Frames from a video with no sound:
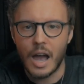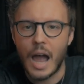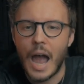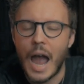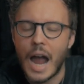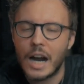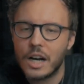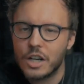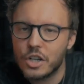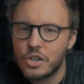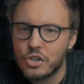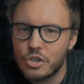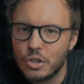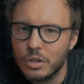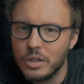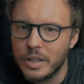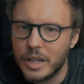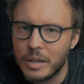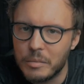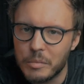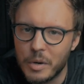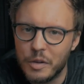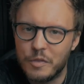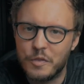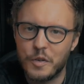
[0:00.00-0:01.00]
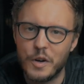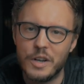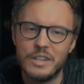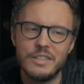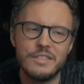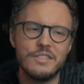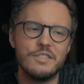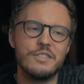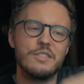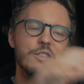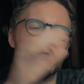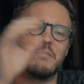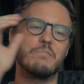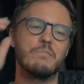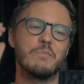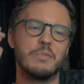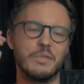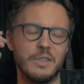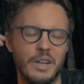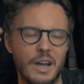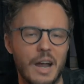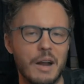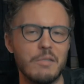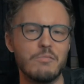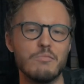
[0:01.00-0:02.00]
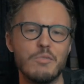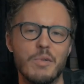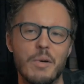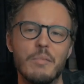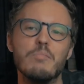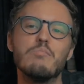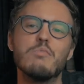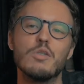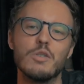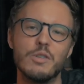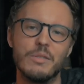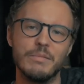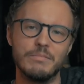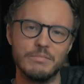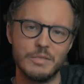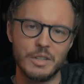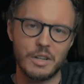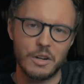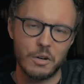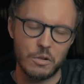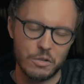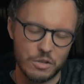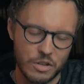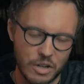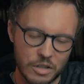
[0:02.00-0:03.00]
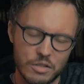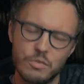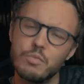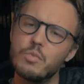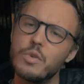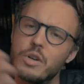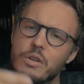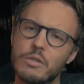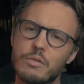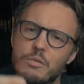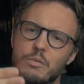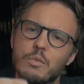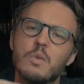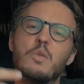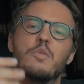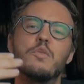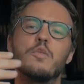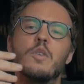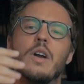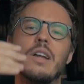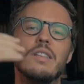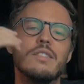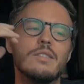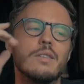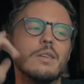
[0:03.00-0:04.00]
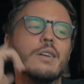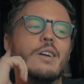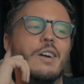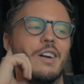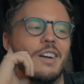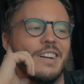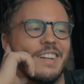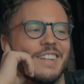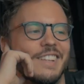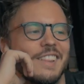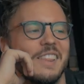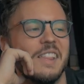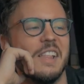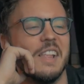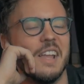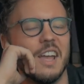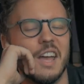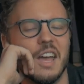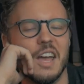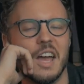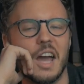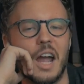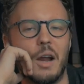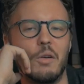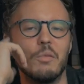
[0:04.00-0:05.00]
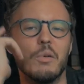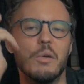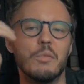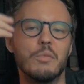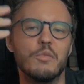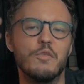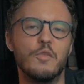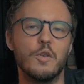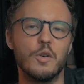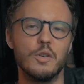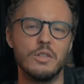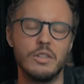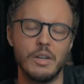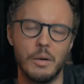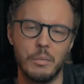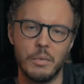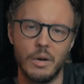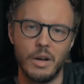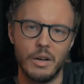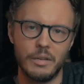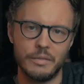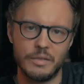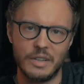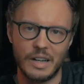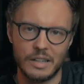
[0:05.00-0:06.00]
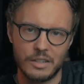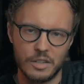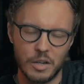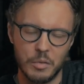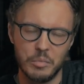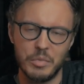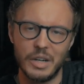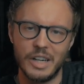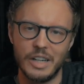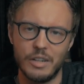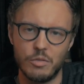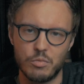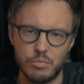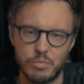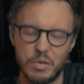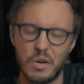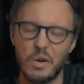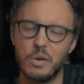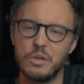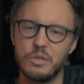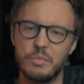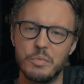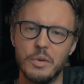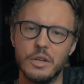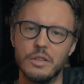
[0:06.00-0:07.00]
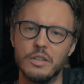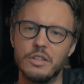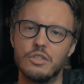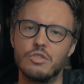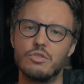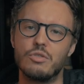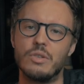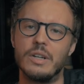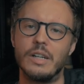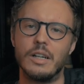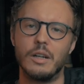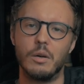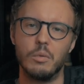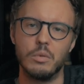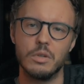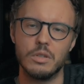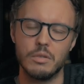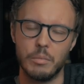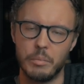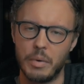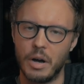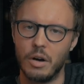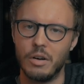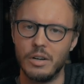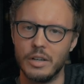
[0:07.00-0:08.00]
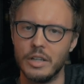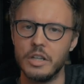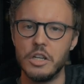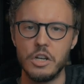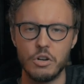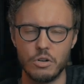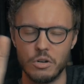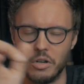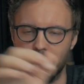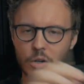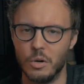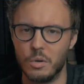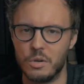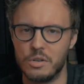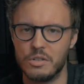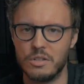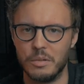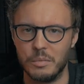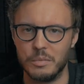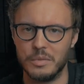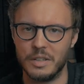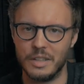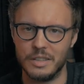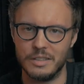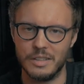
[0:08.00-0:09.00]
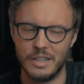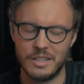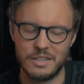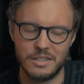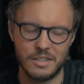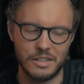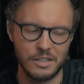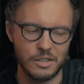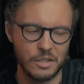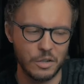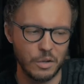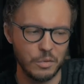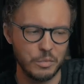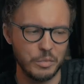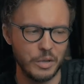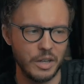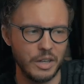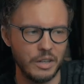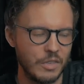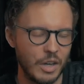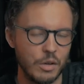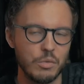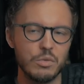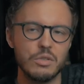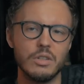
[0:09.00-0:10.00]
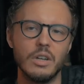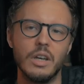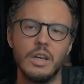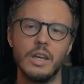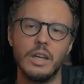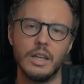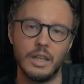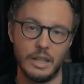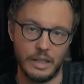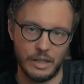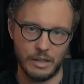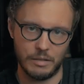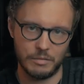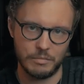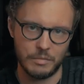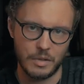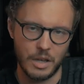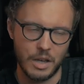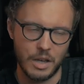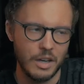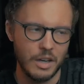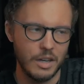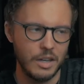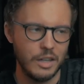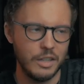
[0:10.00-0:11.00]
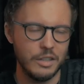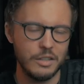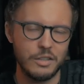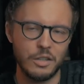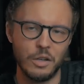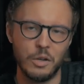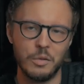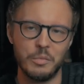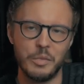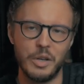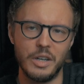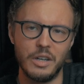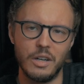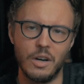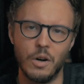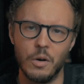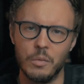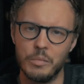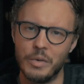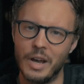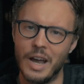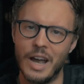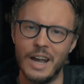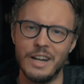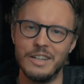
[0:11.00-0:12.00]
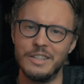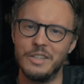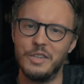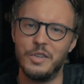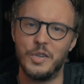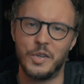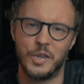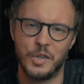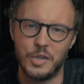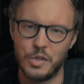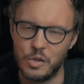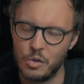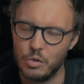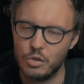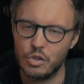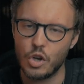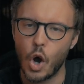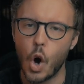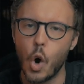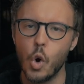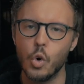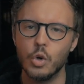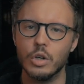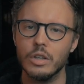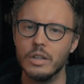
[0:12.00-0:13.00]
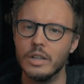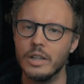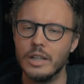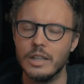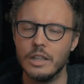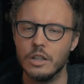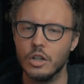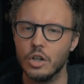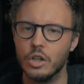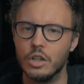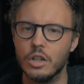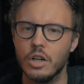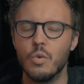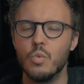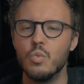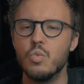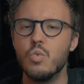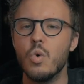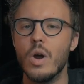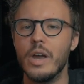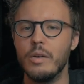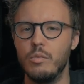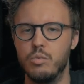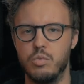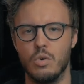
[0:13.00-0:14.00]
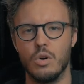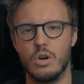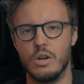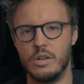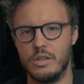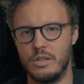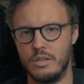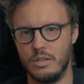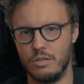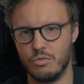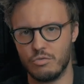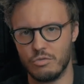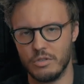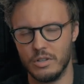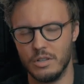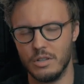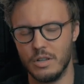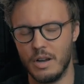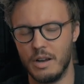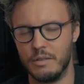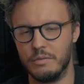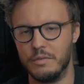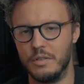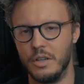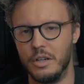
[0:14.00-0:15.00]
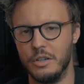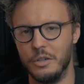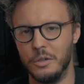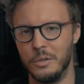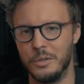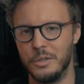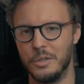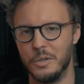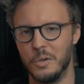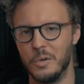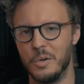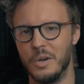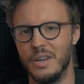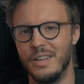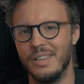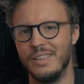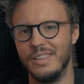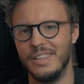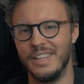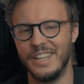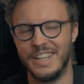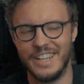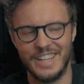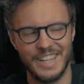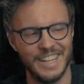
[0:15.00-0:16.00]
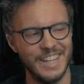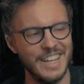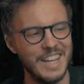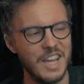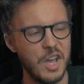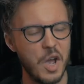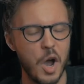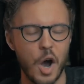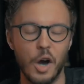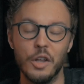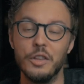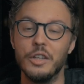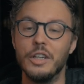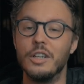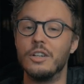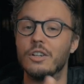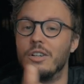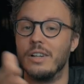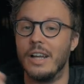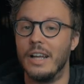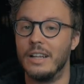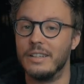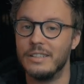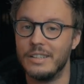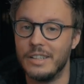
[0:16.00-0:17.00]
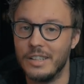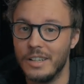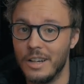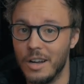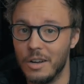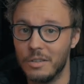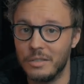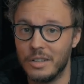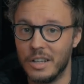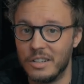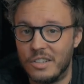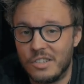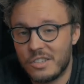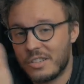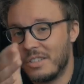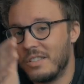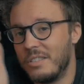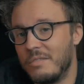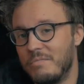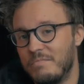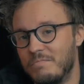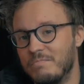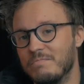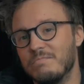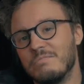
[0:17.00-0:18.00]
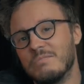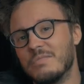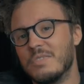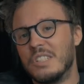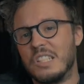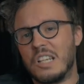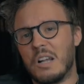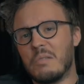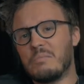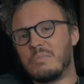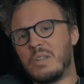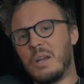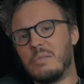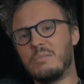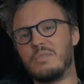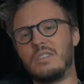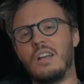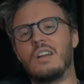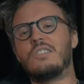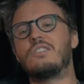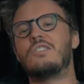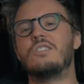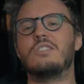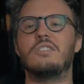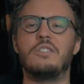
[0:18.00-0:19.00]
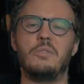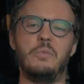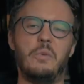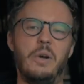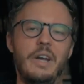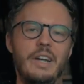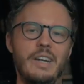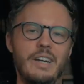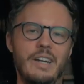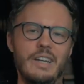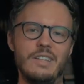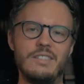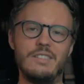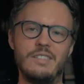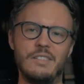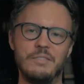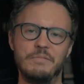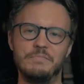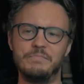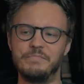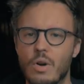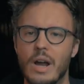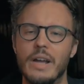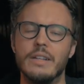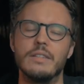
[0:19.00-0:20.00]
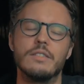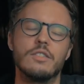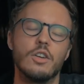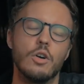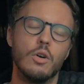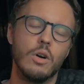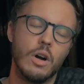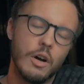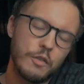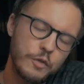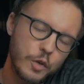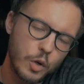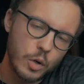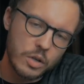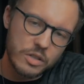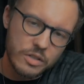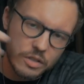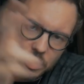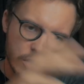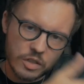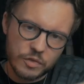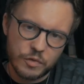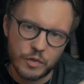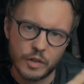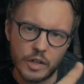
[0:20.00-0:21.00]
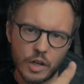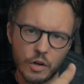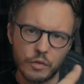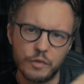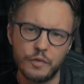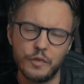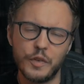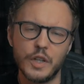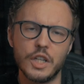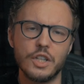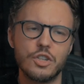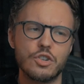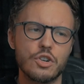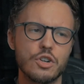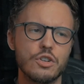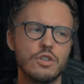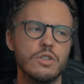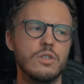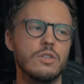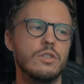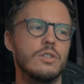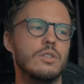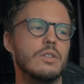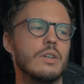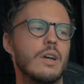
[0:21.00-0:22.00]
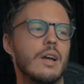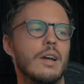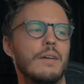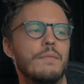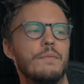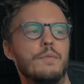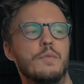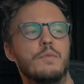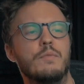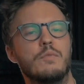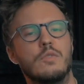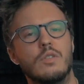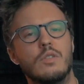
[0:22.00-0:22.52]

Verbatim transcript: actually, my friends, I remember, you know, because we're, we're friends here. I remember first time I, somebody approached me on the street. It was about a year ago or something like this. He told me, it was a he. He told me, oh man, you totally look way worse in real life than you do in on the internet. You know, that's just, sometimes that's just the way it is. All right, so of course this video features uh,